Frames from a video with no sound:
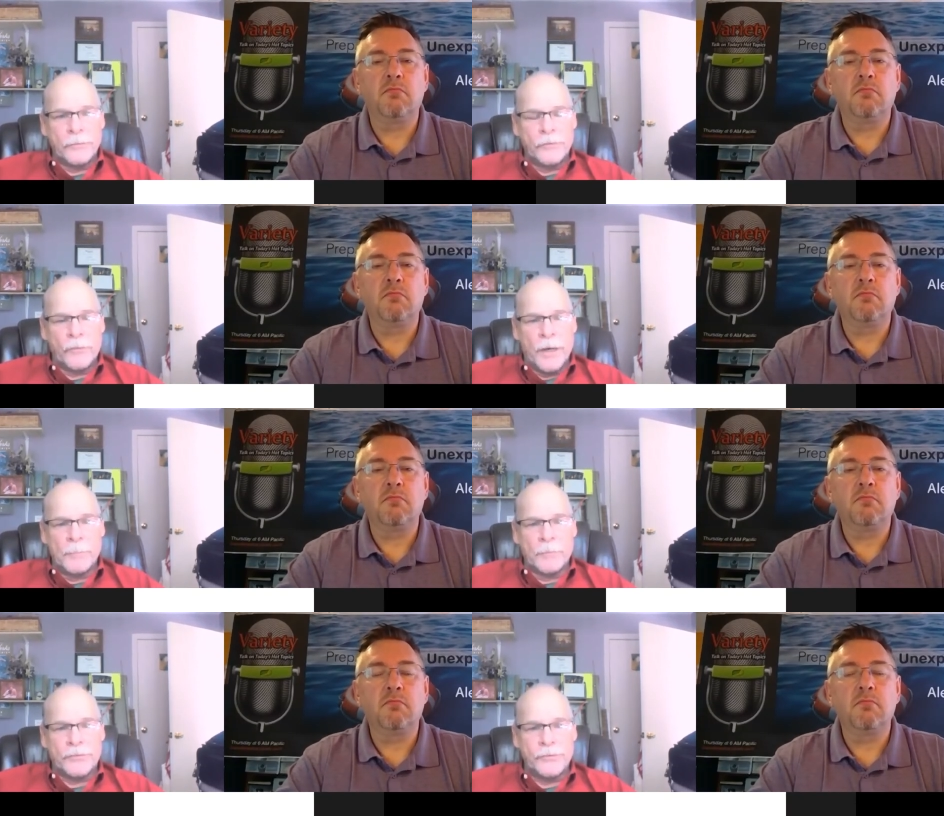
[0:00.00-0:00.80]
Speaker 1: you're
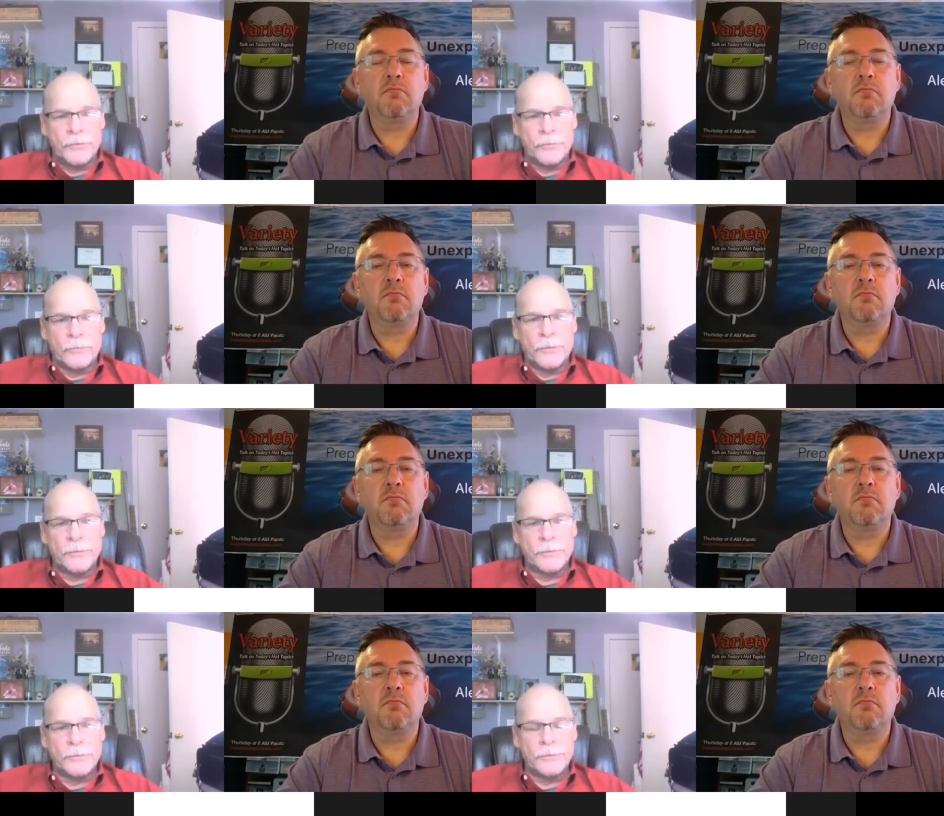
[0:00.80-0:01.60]
able to
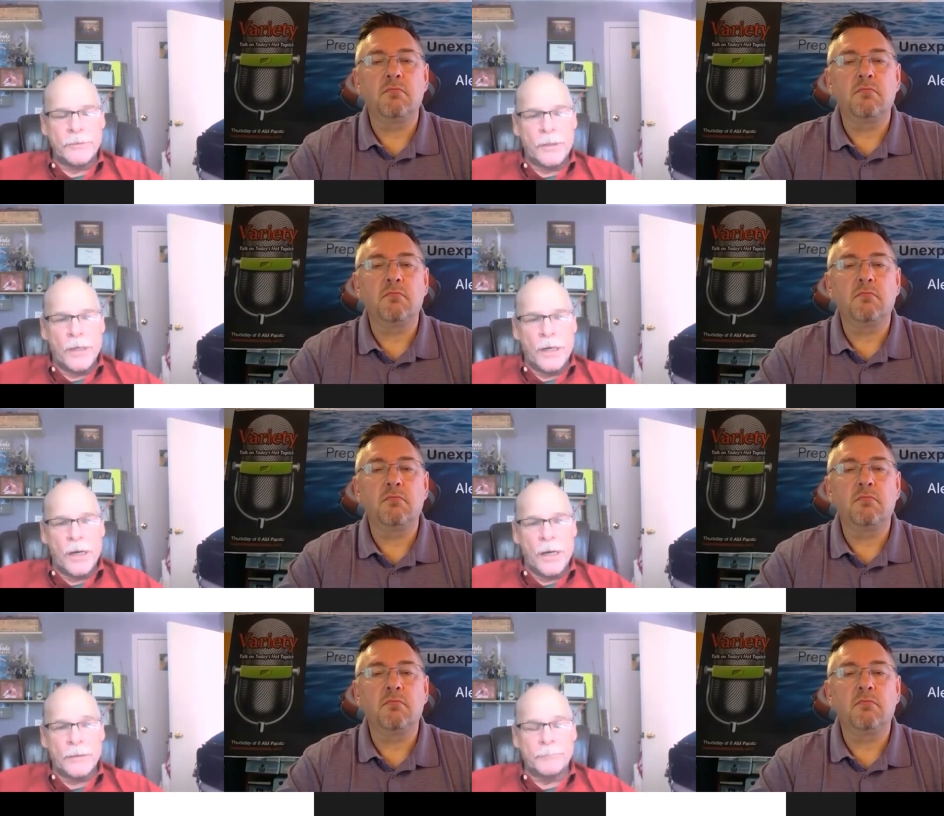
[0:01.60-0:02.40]

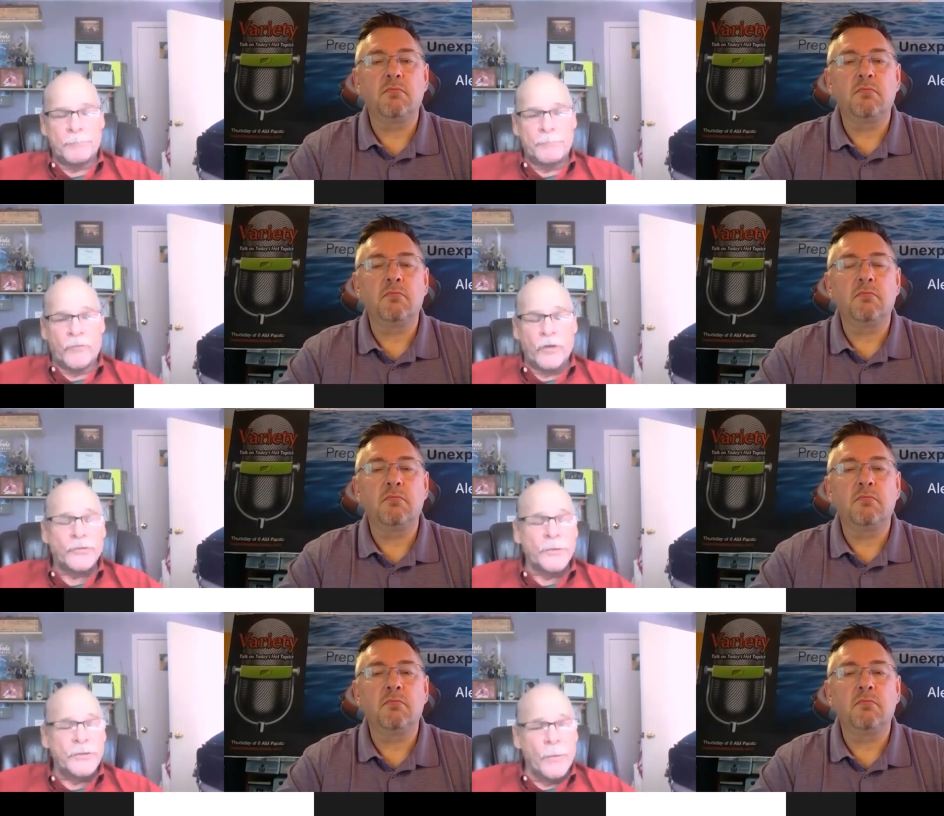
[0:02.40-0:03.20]
uh,
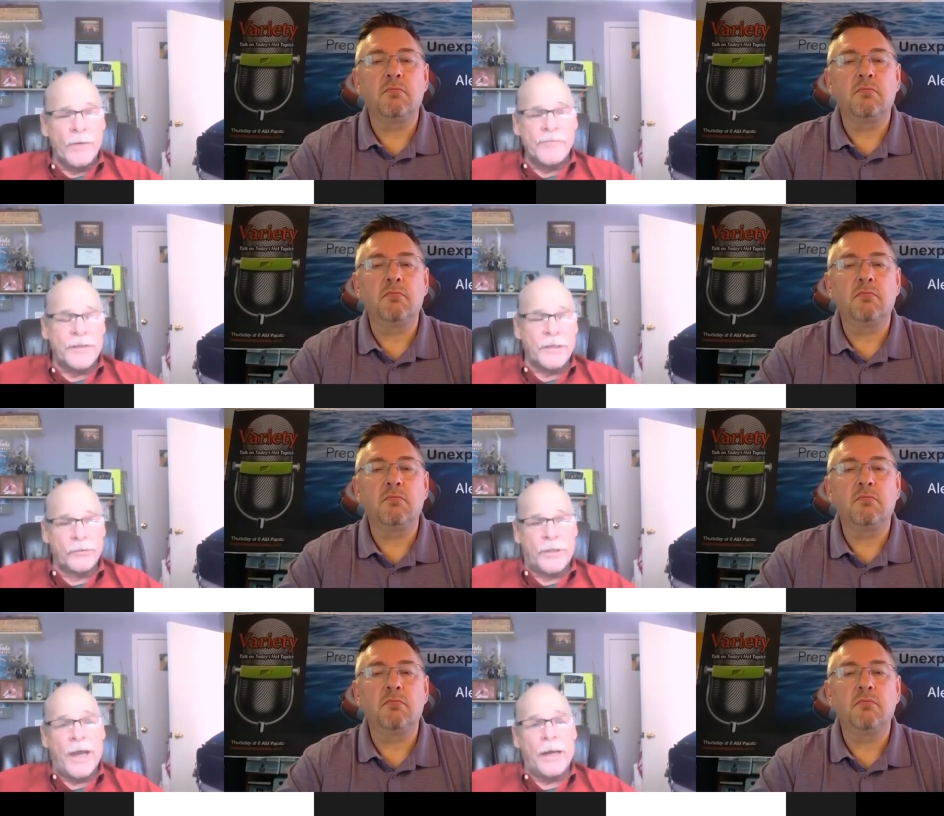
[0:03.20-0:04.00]
virtually do everything
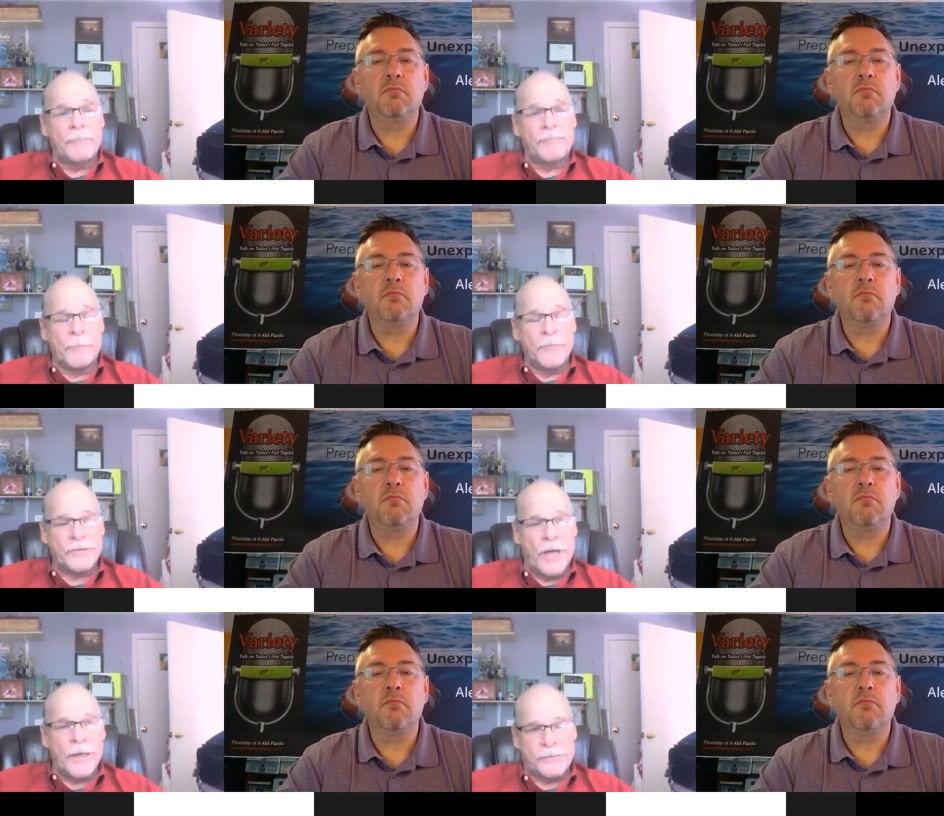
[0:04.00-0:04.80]
you can from the
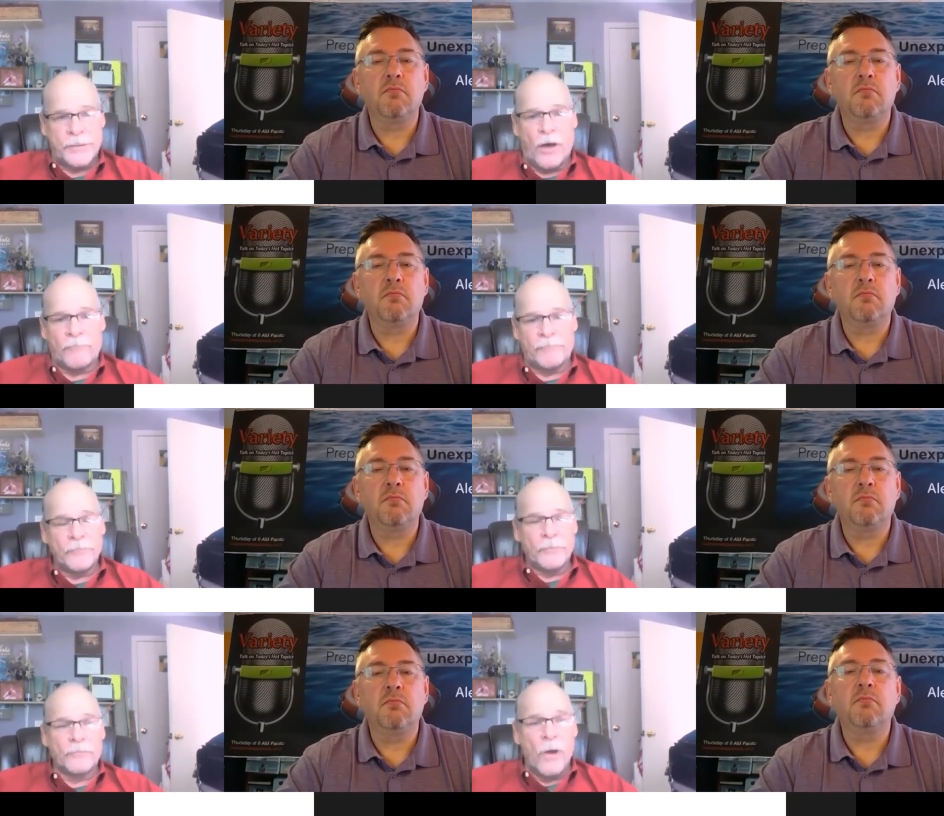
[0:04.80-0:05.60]
site itself:
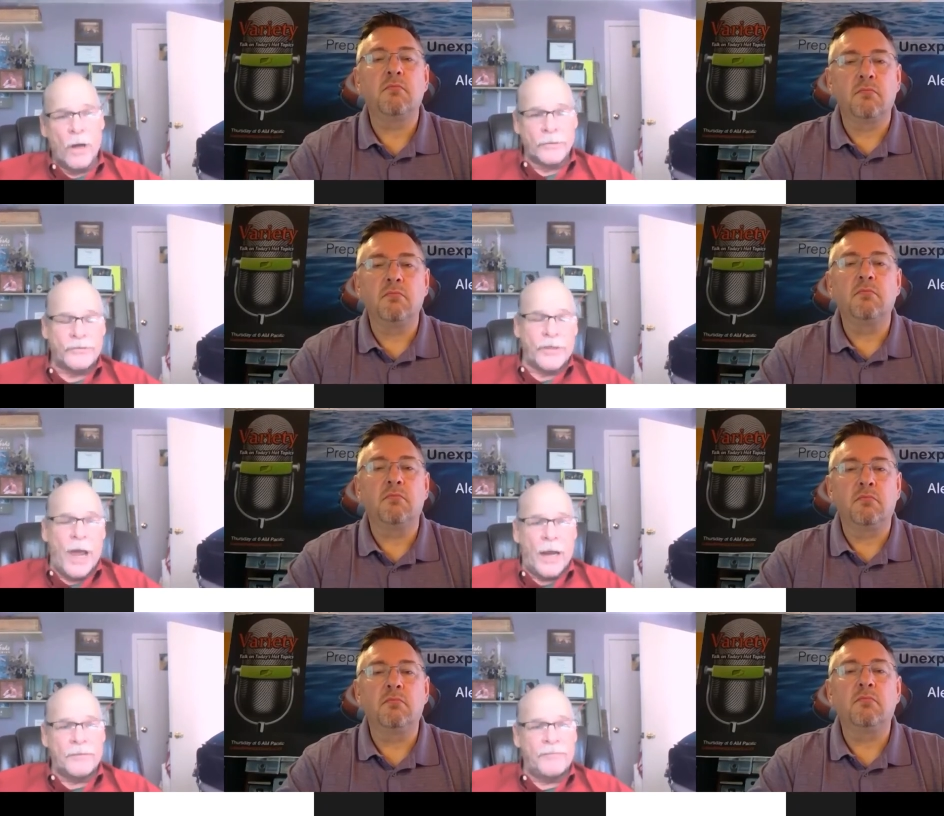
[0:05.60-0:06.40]
launch,
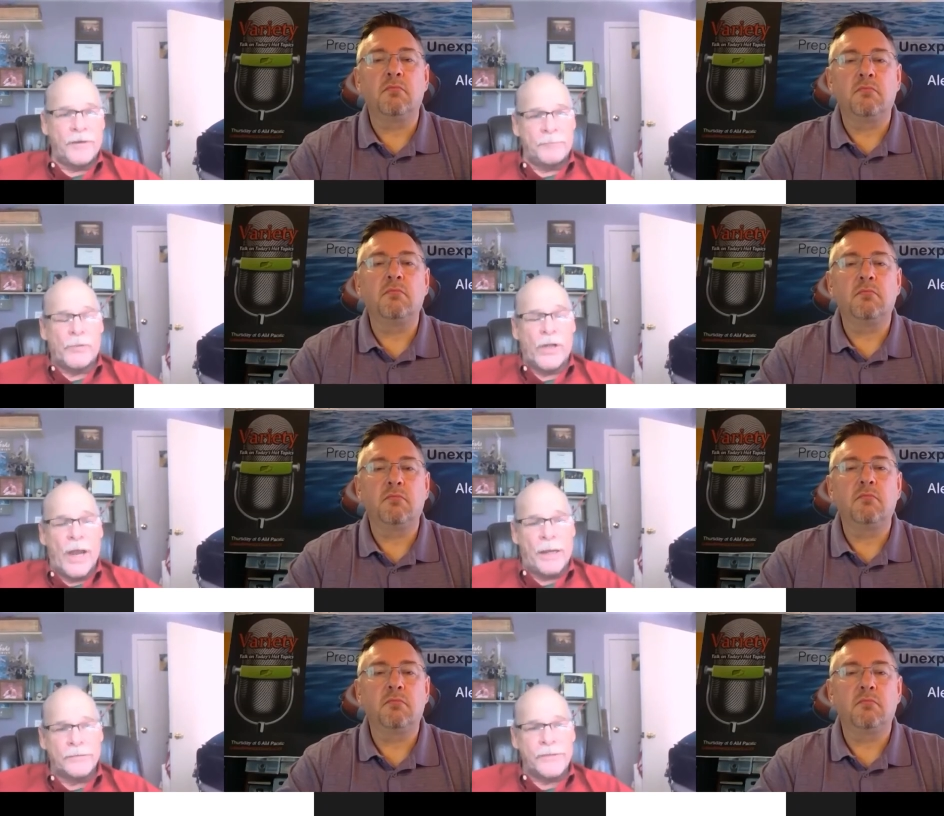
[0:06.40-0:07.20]
activate
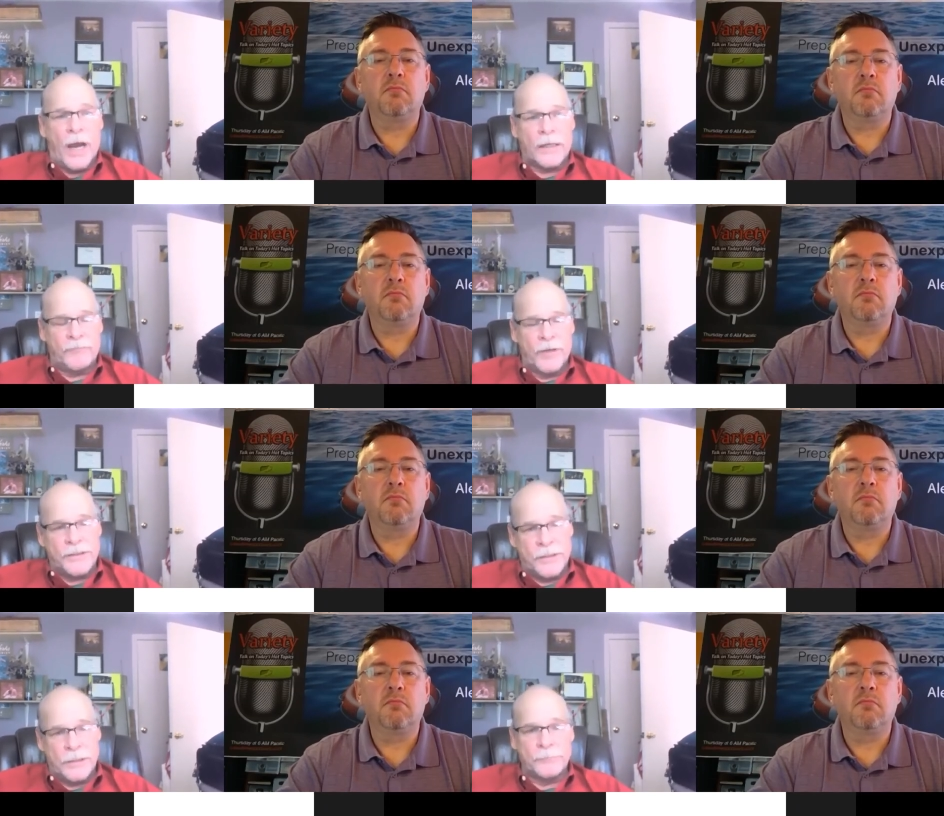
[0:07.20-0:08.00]
plans,
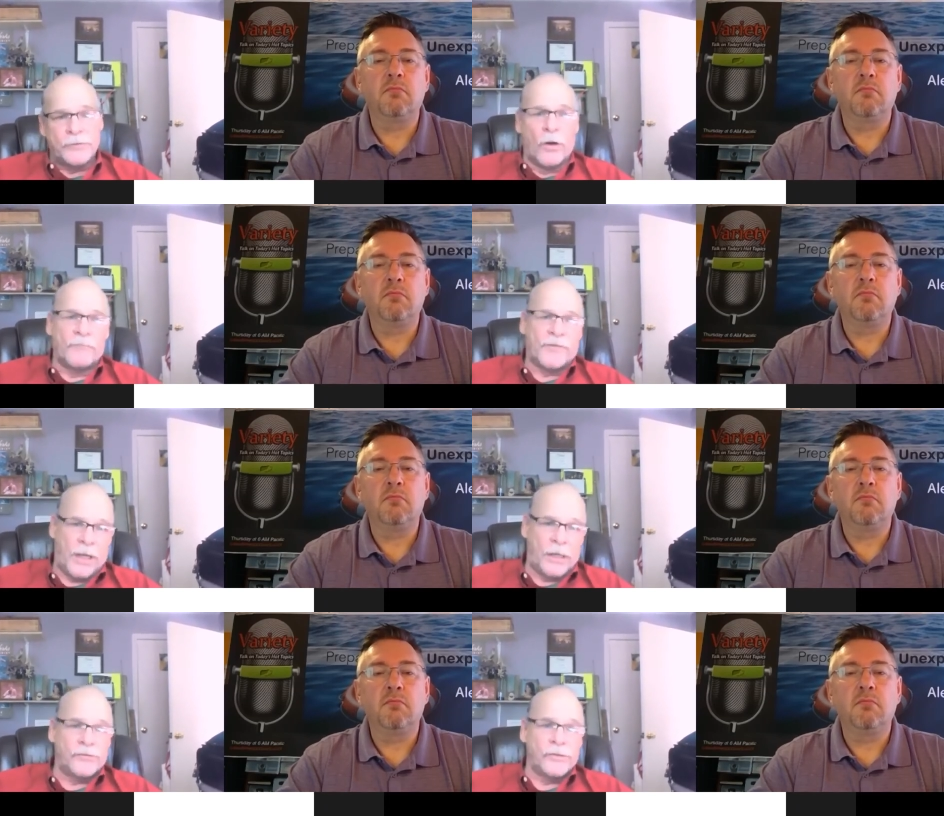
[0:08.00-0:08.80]
activate teams,
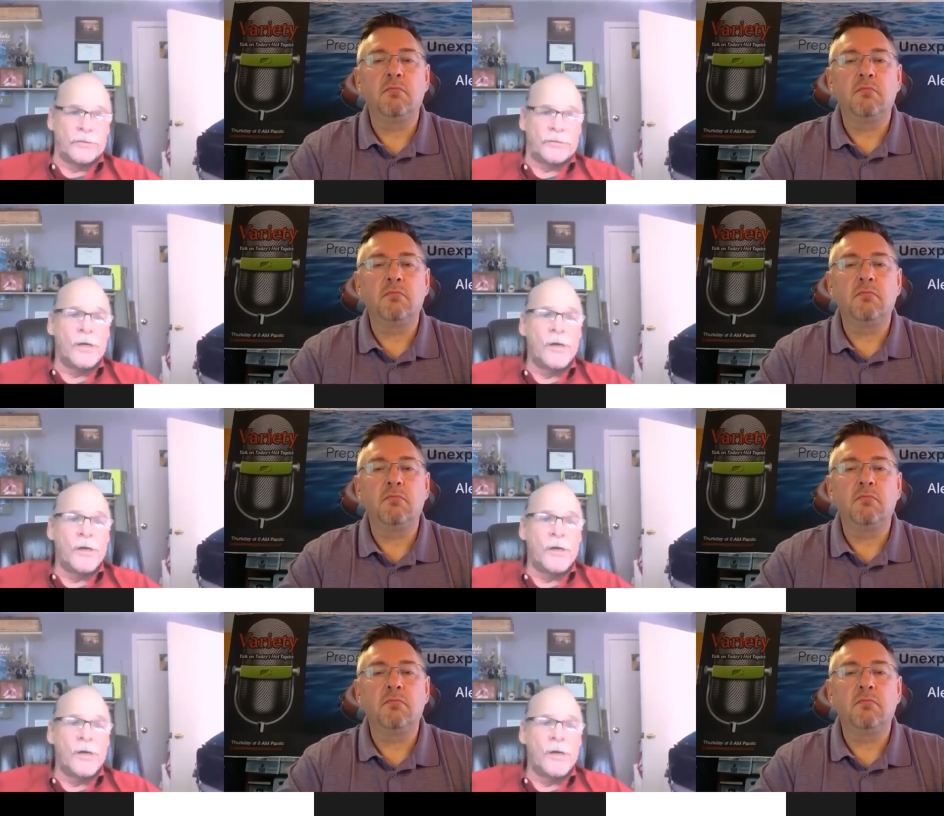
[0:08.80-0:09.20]
notifications,